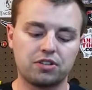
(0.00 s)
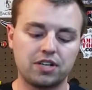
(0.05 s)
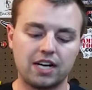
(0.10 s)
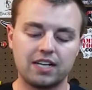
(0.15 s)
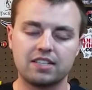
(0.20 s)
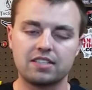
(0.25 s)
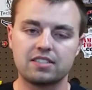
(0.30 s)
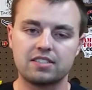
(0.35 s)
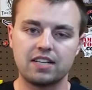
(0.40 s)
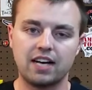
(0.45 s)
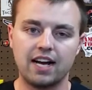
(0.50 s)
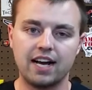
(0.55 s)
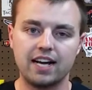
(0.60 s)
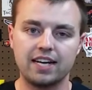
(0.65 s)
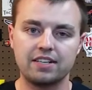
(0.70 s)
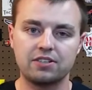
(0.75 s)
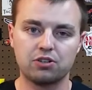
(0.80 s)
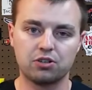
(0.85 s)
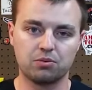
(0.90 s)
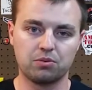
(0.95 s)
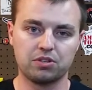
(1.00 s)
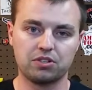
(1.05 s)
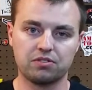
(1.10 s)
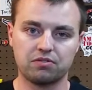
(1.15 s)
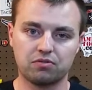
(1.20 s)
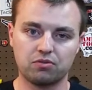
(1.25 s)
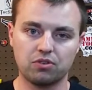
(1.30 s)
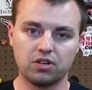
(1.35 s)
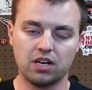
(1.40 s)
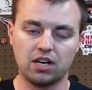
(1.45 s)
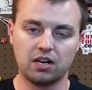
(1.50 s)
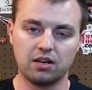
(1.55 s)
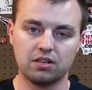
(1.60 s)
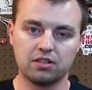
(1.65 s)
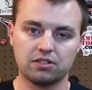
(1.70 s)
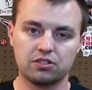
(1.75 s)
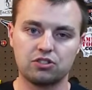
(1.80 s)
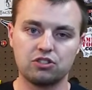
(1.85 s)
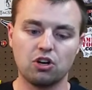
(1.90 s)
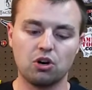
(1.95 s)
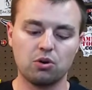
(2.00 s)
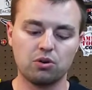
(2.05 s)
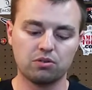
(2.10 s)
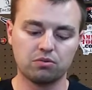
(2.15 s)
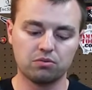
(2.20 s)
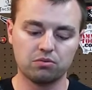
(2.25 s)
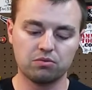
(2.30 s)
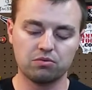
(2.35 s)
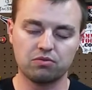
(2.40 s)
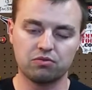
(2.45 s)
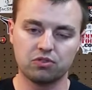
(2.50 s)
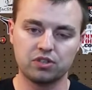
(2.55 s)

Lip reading: got inside during one of the snow and